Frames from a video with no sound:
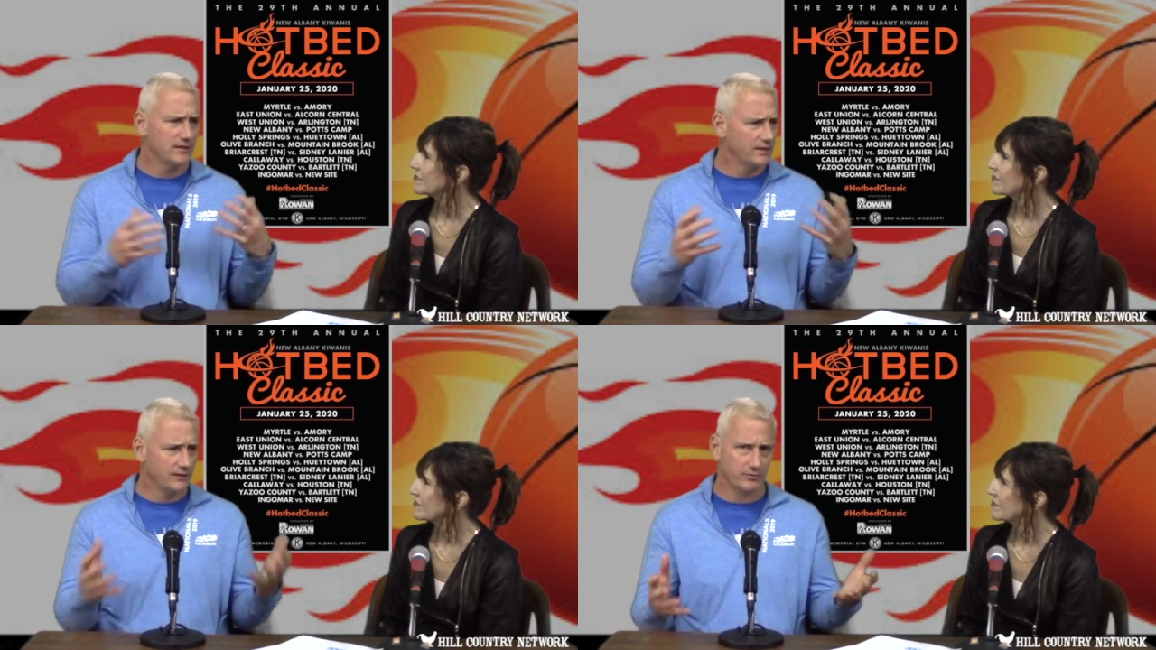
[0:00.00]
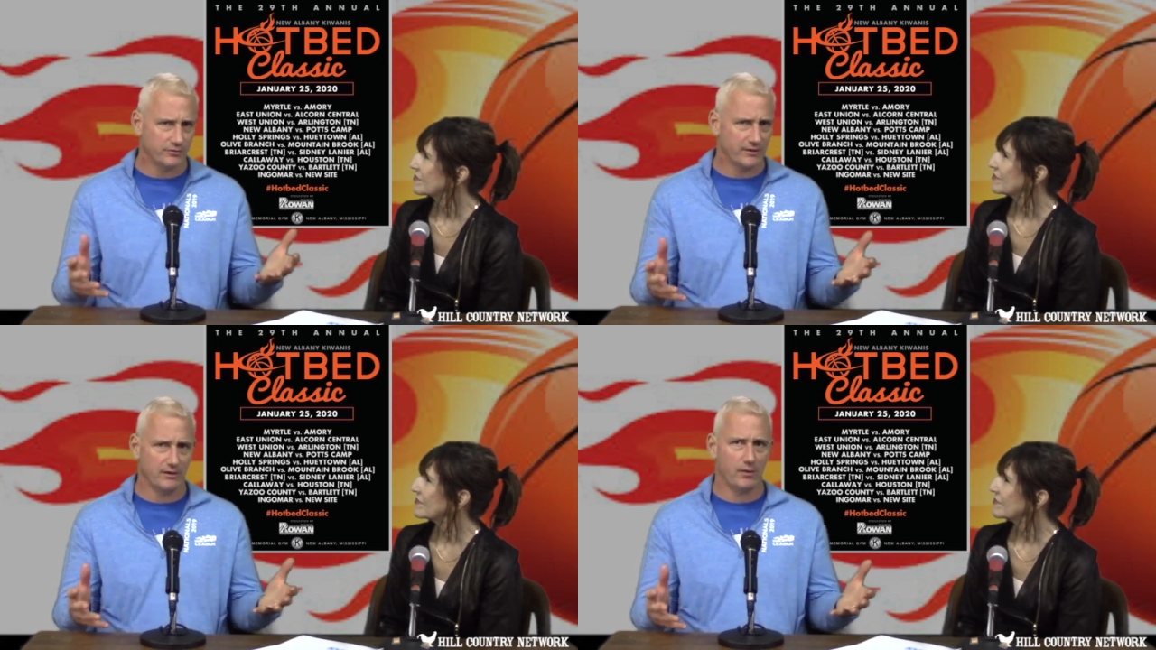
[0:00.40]

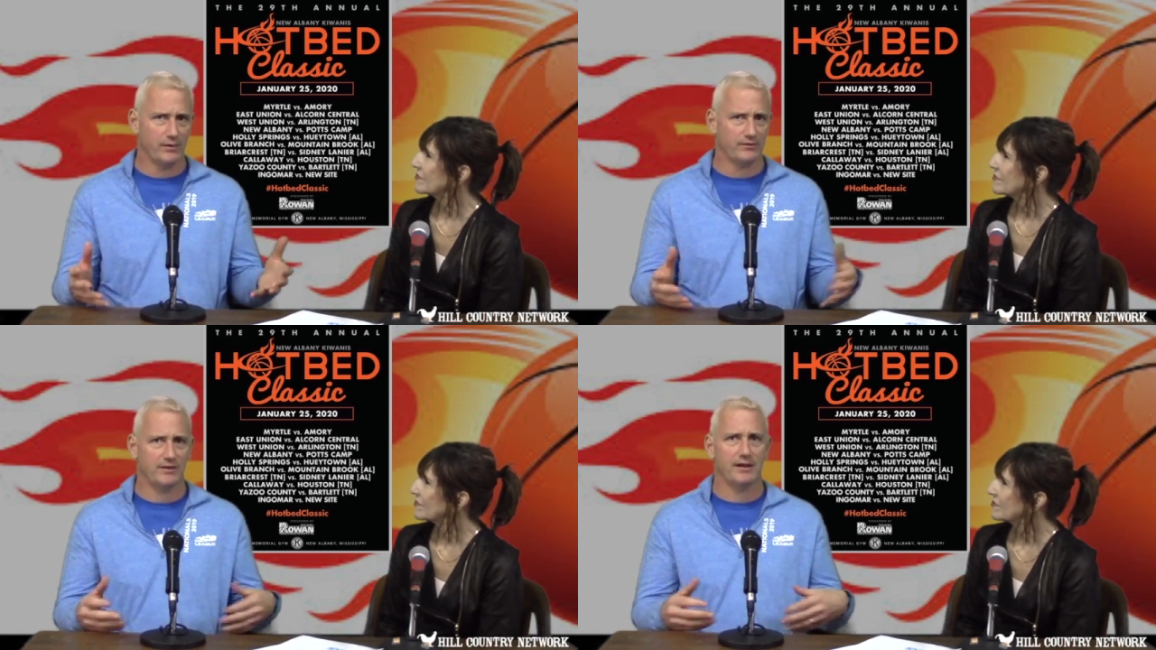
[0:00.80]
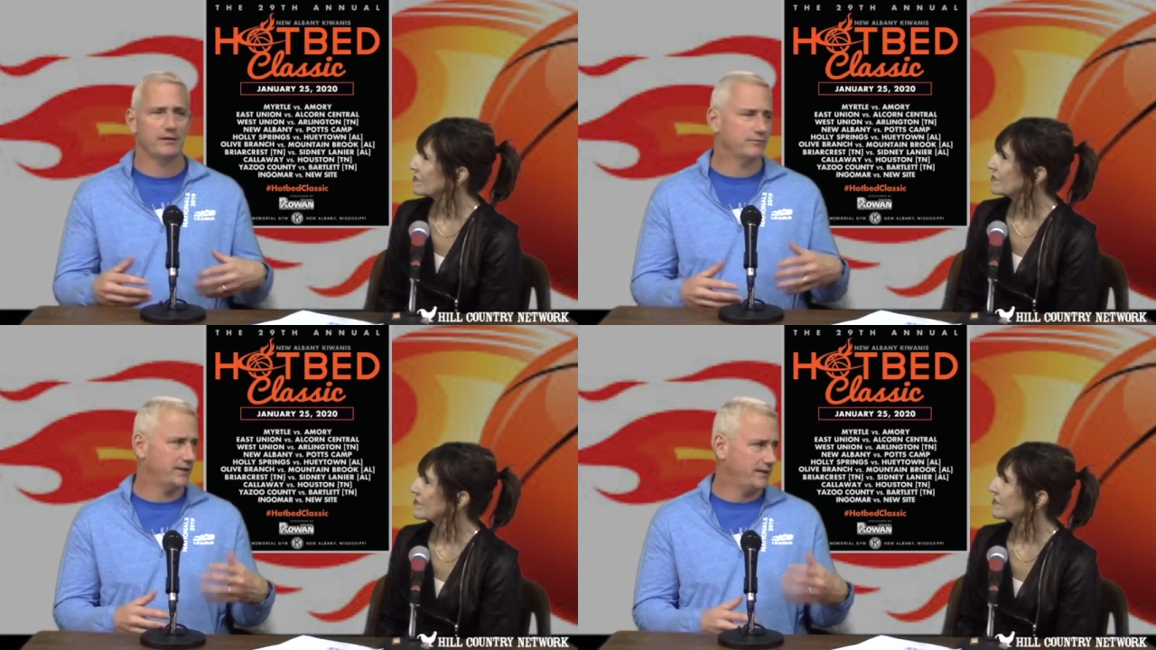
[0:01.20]
Speaker 1: interesting goings
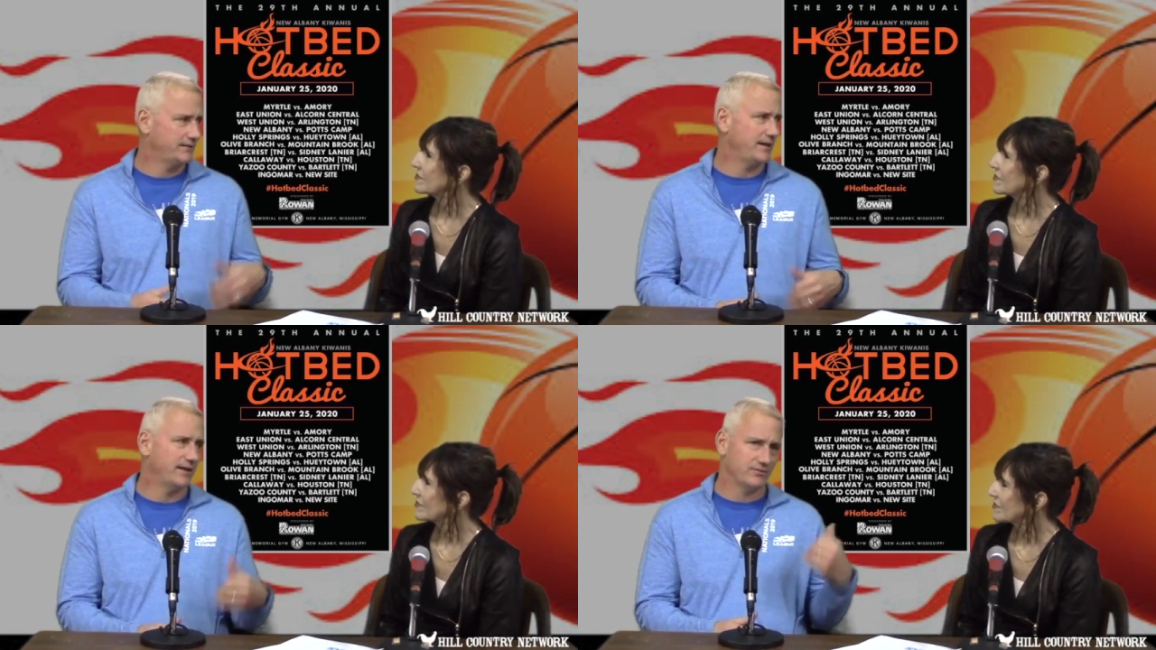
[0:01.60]
on. We had Dan